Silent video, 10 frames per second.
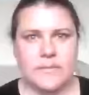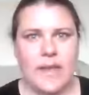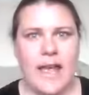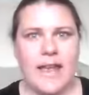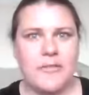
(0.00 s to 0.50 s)

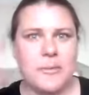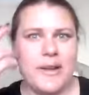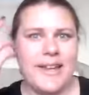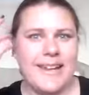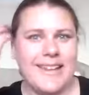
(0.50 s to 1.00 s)
Hi
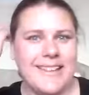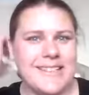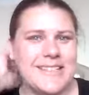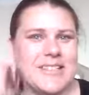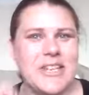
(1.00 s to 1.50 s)
everybody,
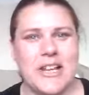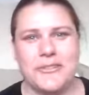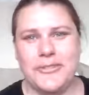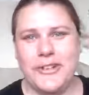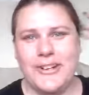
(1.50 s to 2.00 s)
this is
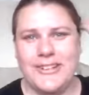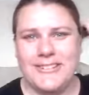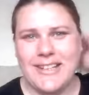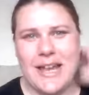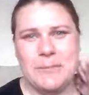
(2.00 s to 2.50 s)
Jennifer.
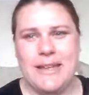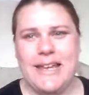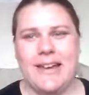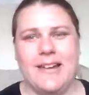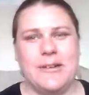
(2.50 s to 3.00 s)
I'm
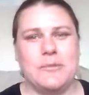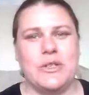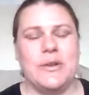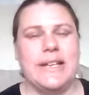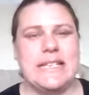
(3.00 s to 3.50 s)
here. I'm
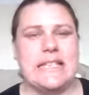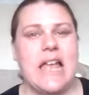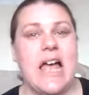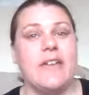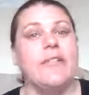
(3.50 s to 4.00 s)
doing this
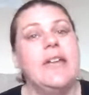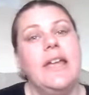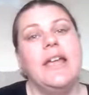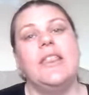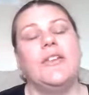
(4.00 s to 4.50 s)
live.
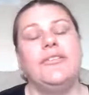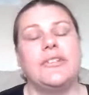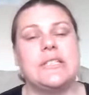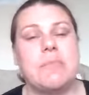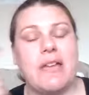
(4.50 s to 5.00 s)
This
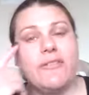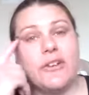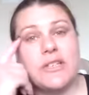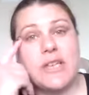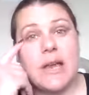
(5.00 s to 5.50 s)
is my
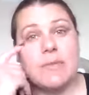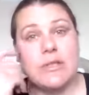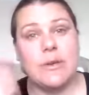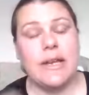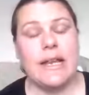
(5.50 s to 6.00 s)
first time
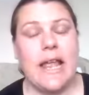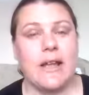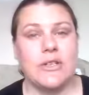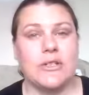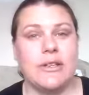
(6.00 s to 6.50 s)
doing it
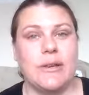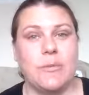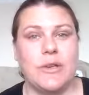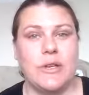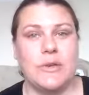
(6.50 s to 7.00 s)
actually
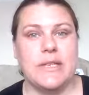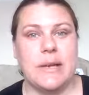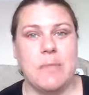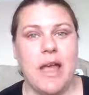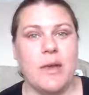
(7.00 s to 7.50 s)
with using
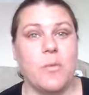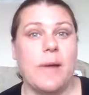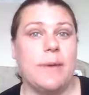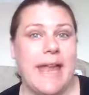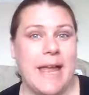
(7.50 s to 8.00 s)
my
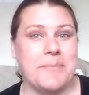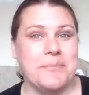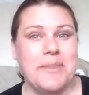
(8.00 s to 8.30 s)
webcam.